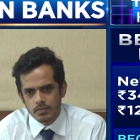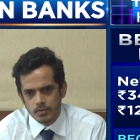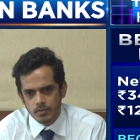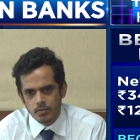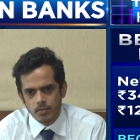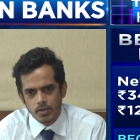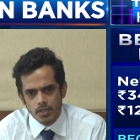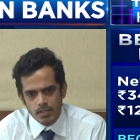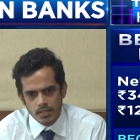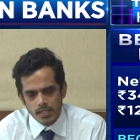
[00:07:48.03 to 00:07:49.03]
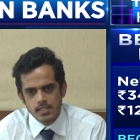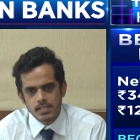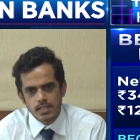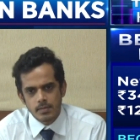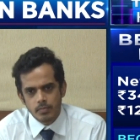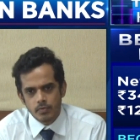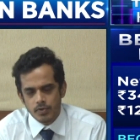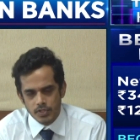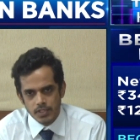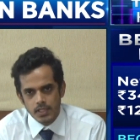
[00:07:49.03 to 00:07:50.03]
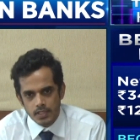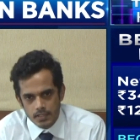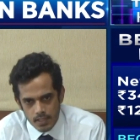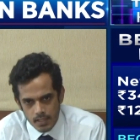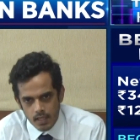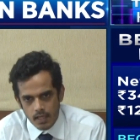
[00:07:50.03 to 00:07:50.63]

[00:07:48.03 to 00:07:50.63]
you could still see provisionings,